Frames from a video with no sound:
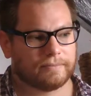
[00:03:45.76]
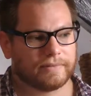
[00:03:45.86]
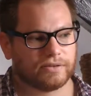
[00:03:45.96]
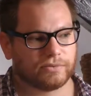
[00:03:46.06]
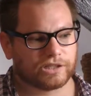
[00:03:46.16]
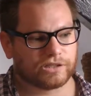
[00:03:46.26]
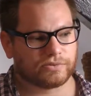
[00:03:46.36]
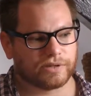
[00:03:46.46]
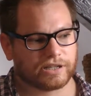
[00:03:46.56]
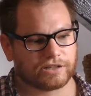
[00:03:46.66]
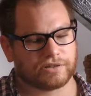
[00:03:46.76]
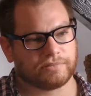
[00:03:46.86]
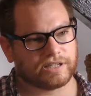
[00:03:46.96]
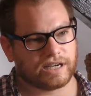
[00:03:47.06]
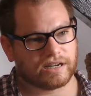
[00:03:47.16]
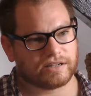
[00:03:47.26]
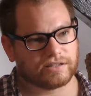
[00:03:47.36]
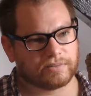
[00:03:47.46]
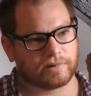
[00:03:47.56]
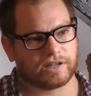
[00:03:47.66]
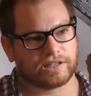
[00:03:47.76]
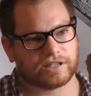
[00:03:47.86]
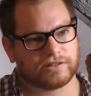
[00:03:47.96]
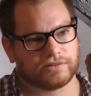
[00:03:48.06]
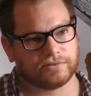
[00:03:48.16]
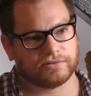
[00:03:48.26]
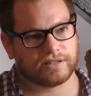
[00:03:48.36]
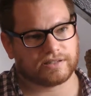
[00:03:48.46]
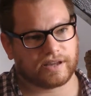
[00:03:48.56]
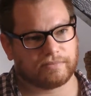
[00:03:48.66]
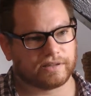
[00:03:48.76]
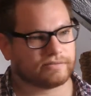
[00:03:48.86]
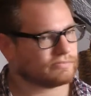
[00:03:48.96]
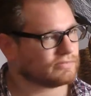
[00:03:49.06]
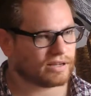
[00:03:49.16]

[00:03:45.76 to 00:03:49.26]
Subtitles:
in which we contribute data to the project to examine